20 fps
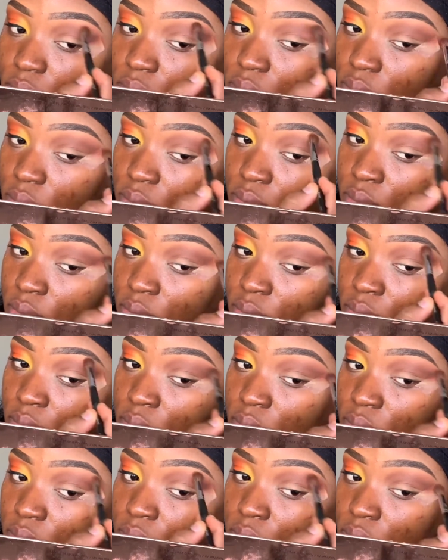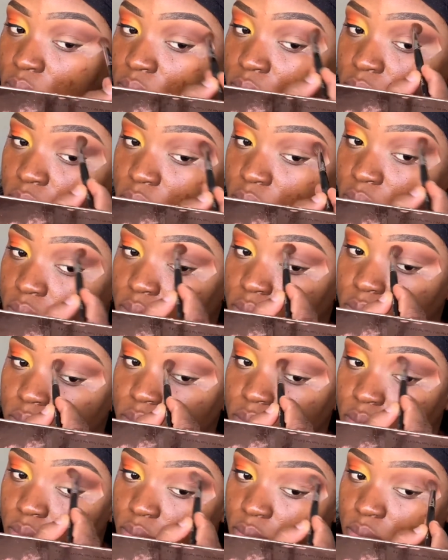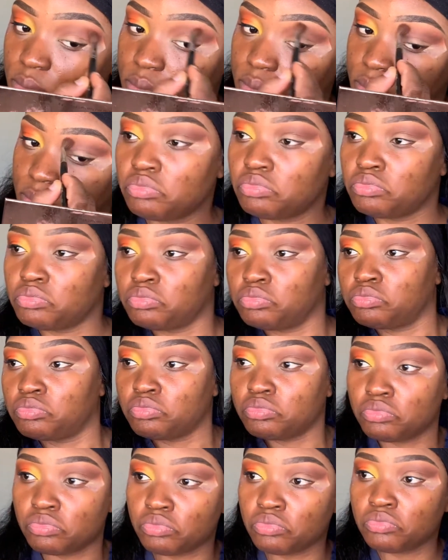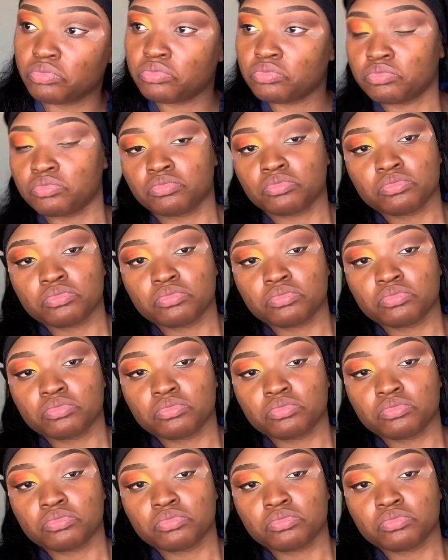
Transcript: transition better. So I went in with